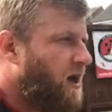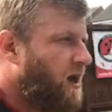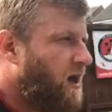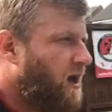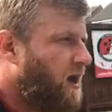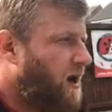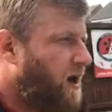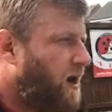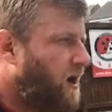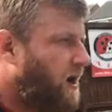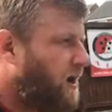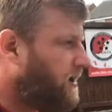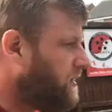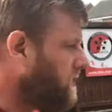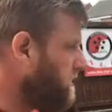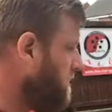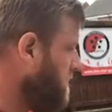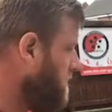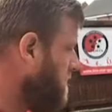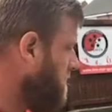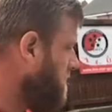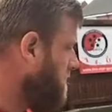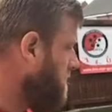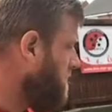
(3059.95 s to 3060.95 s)

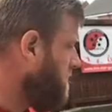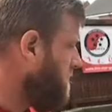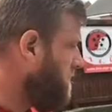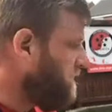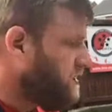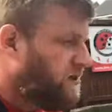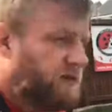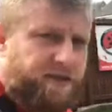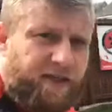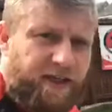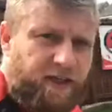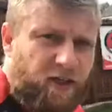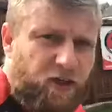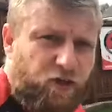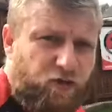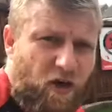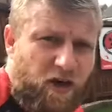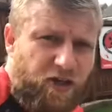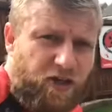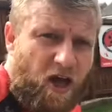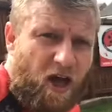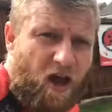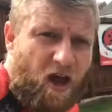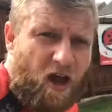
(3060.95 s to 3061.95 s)
And steal the
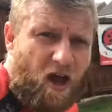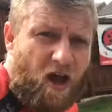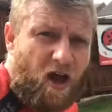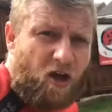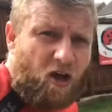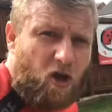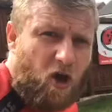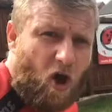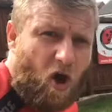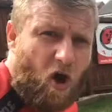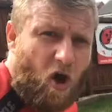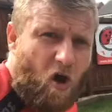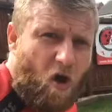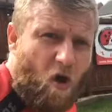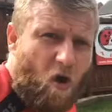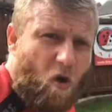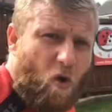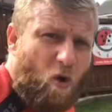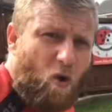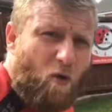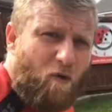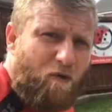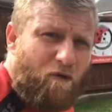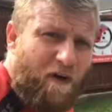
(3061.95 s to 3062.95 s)
treasure,
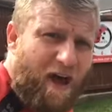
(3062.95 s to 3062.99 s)
go!